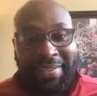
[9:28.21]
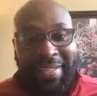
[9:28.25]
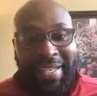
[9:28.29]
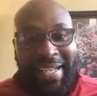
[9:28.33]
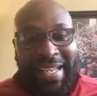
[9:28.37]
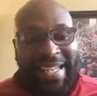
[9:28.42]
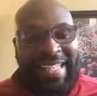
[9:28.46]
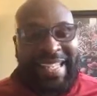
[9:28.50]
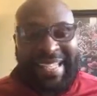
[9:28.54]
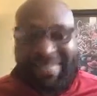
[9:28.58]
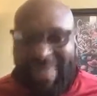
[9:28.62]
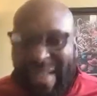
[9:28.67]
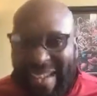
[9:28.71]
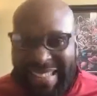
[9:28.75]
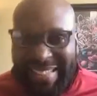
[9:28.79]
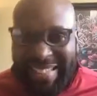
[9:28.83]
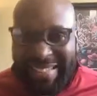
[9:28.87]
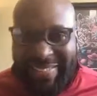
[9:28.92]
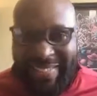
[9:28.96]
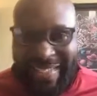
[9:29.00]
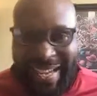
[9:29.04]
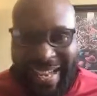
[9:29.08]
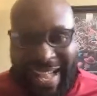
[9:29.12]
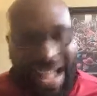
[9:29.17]
That doesn't make sense.
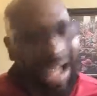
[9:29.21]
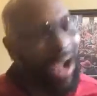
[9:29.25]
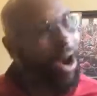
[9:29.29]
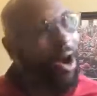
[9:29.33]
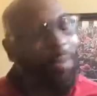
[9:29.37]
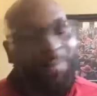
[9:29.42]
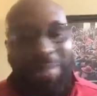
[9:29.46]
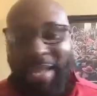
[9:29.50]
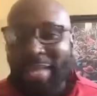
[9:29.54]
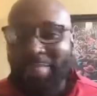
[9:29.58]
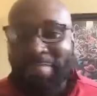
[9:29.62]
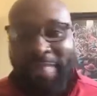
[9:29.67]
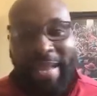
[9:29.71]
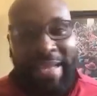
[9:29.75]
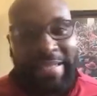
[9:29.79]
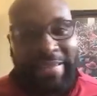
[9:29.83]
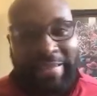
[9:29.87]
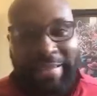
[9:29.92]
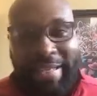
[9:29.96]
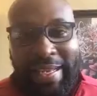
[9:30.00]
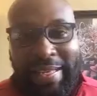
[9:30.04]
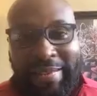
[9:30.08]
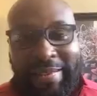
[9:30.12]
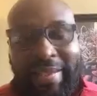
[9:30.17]
I hope that makes
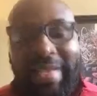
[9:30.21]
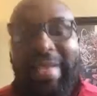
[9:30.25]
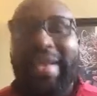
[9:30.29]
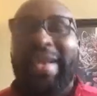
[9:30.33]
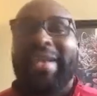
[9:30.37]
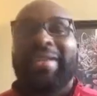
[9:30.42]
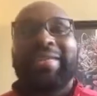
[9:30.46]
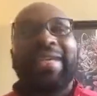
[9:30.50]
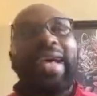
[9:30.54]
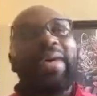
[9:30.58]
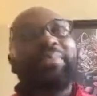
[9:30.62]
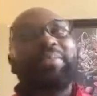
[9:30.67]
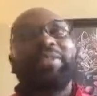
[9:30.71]
sense. Because I'm